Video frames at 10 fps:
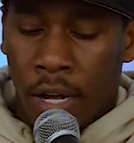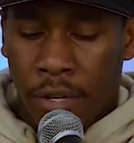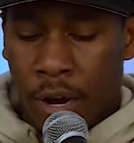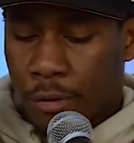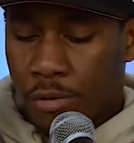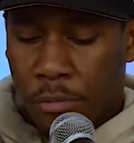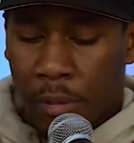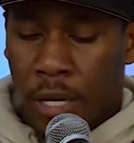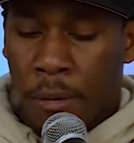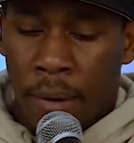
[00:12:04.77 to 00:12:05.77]
Doc Rivers would be
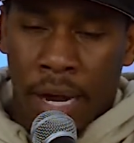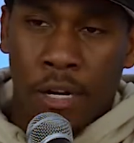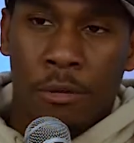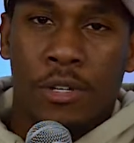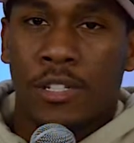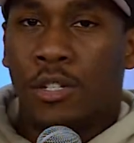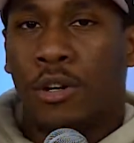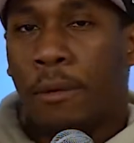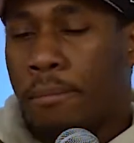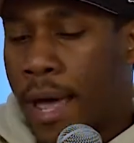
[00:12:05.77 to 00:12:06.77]
getting mad at him because he
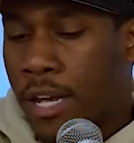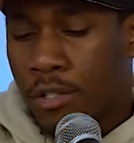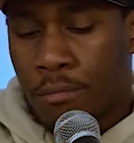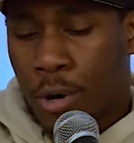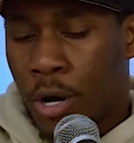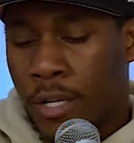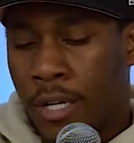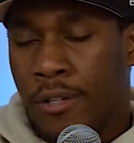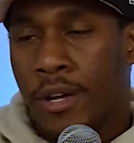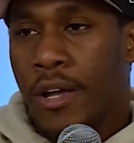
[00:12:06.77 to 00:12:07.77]
couldn't pass the ball
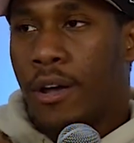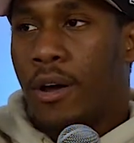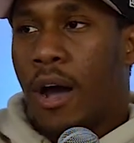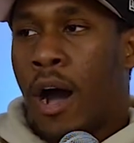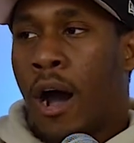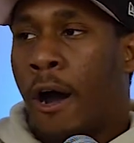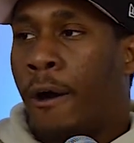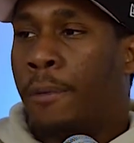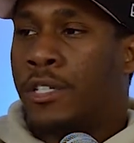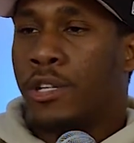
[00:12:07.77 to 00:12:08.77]
into
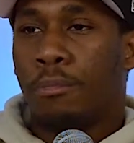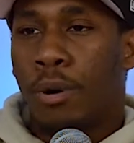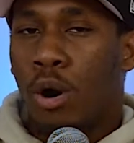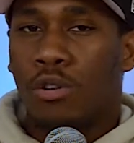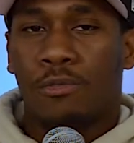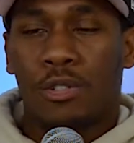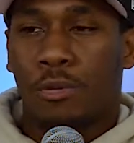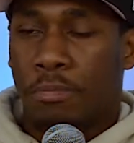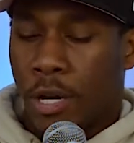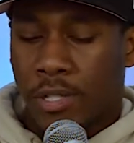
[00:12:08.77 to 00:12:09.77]
the post for
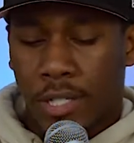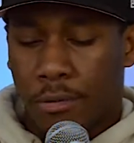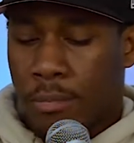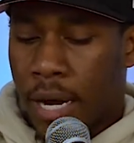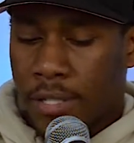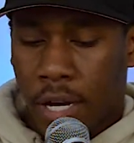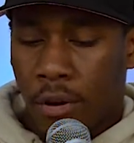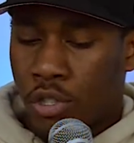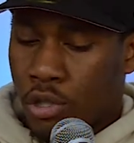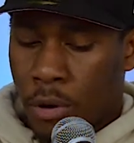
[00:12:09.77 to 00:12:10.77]
players like Tobias
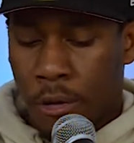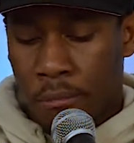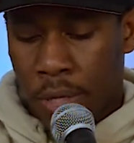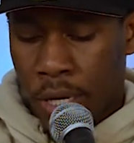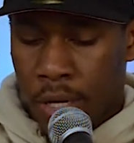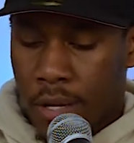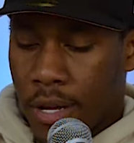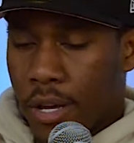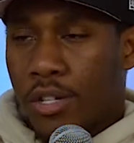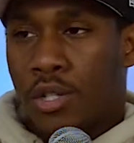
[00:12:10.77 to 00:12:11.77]
Harris, Joel Embiid.
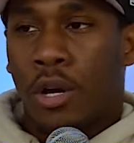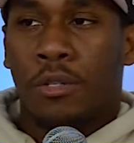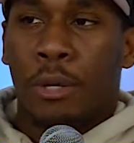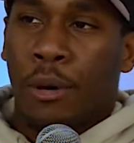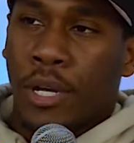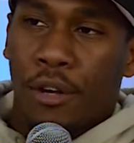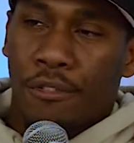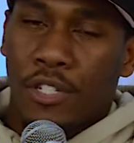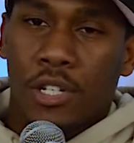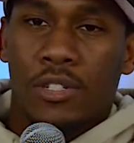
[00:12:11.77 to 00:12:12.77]
So to be able to get a
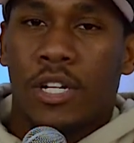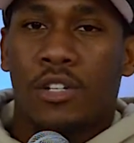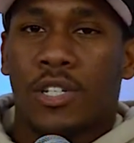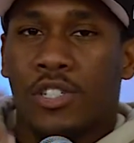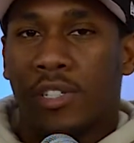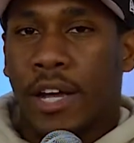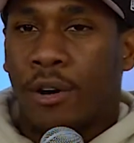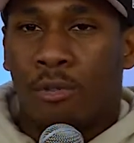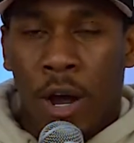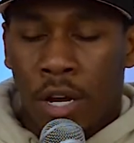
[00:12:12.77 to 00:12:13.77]
facilitator such as like a
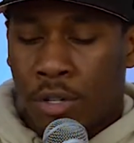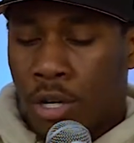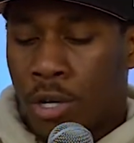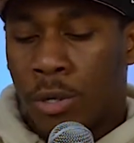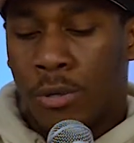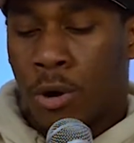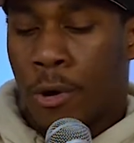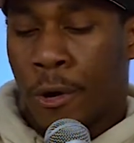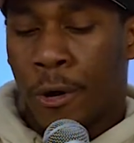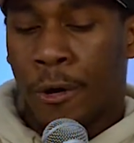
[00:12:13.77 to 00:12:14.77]
Rondo,
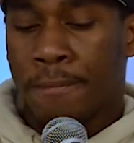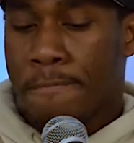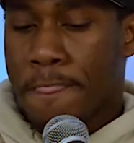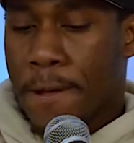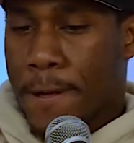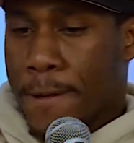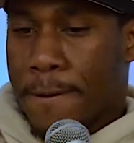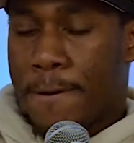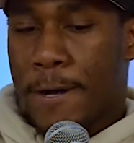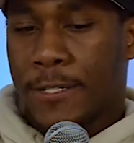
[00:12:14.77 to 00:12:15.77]
or
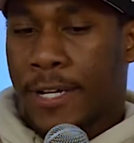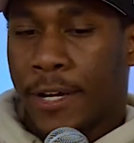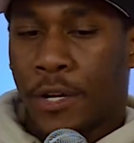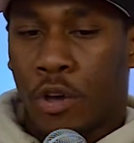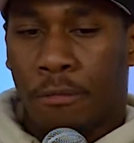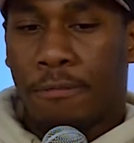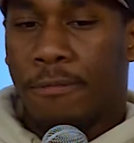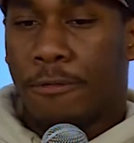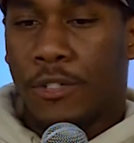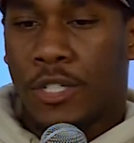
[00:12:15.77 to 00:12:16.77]
who else is like a good
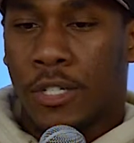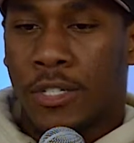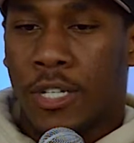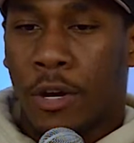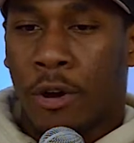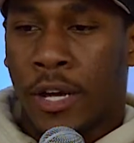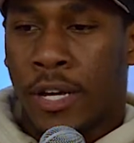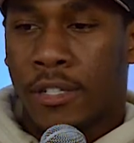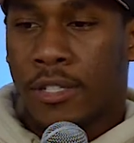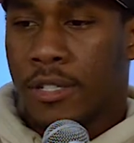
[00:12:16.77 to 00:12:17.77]
facilitator, I
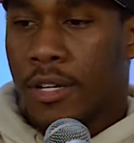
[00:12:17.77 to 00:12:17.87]
guess.